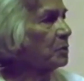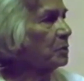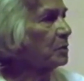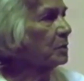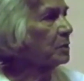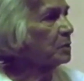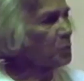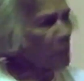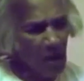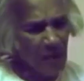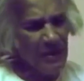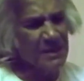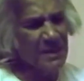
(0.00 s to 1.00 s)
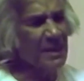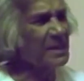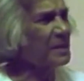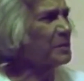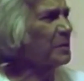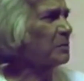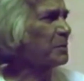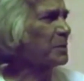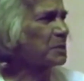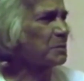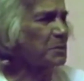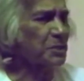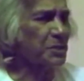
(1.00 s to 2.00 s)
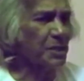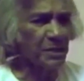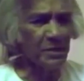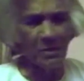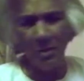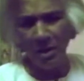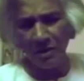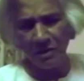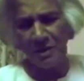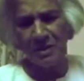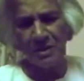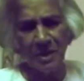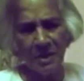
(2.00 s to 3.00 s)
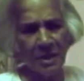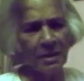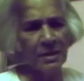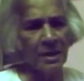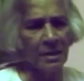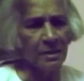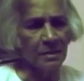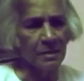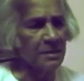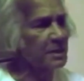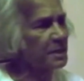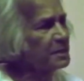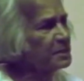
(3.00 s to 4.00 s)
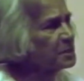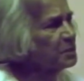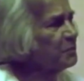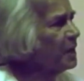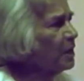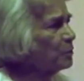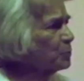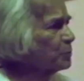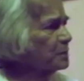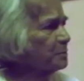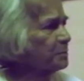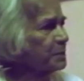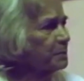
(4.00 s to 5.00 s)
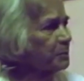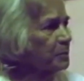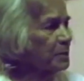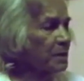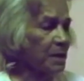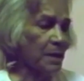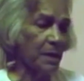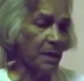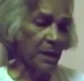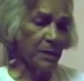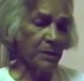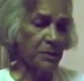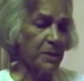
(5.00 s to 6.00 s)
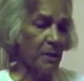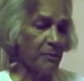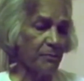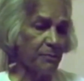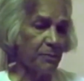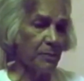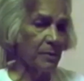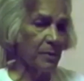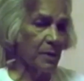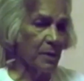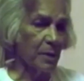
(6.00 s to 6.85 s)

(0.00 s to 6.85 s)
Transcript: You know, you always say that you are pessimistic, you are this, that and the other. That's an easy way out for the people, instead of